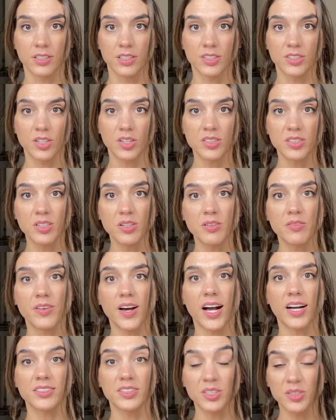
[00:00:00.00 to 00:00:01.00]
It's also a
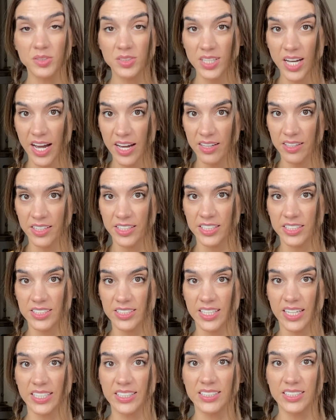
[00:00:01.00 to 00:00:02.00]
vasodilator,
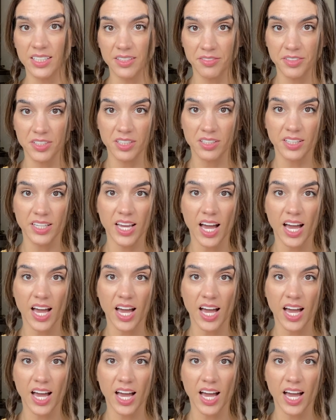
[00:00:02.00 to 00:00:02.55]
scientifically